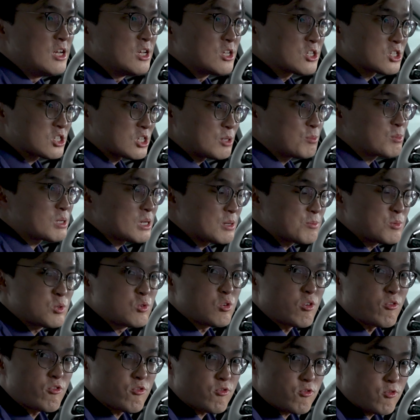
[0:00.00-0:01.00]
Sometimes
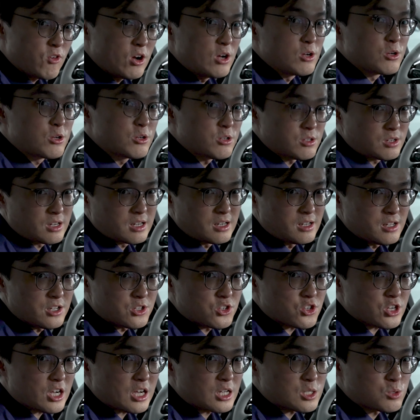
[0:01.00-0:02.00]
your phone could
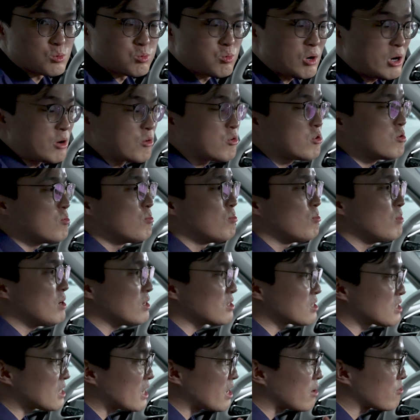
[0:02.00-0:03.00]
glitch as well. You
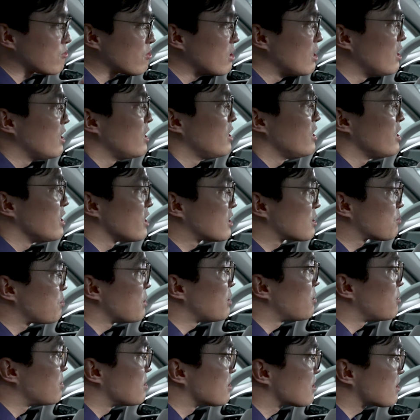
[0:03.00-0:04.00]
must have
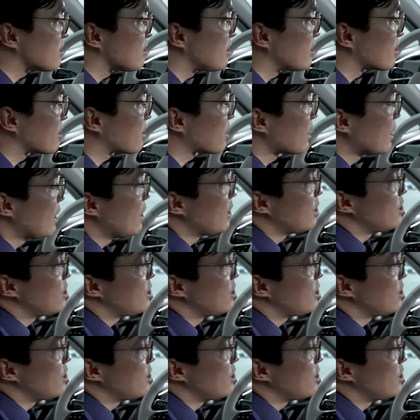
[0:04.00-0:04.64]
experienced like